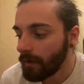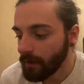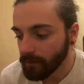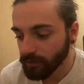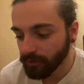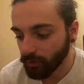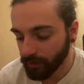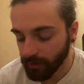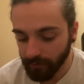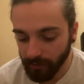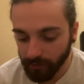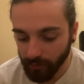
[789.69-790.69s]
story
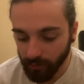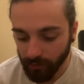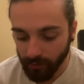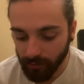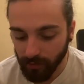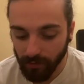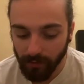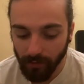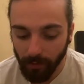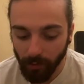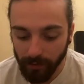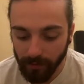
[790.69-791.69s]
of the
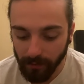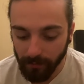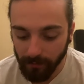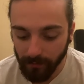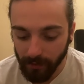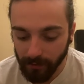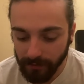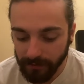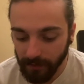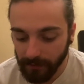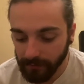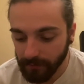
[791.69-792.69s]
boy and his
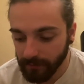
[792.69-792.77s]
dad.